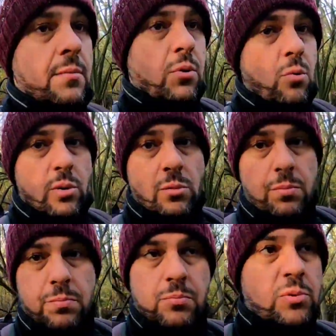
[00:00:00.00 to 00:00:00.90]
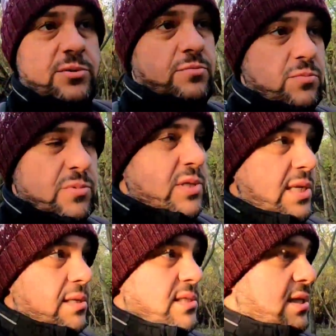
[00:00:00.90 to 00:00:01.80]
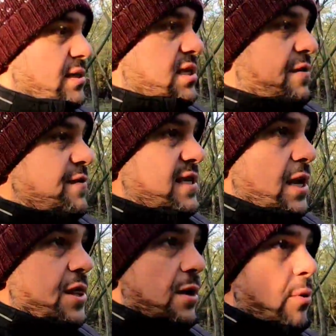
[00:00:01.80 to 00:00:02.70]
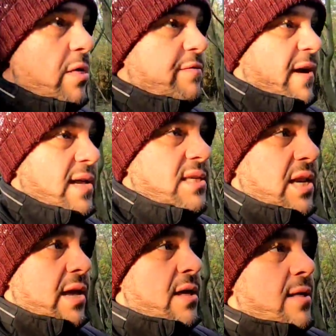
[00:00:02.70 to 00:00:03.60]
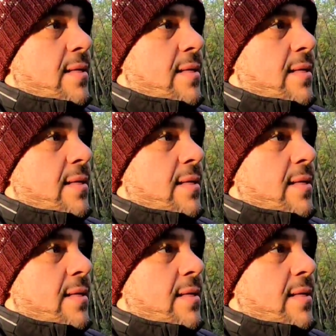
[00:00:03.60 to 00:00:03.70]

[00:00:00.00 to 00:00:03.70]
but we'll still see if there's anything worth finding here.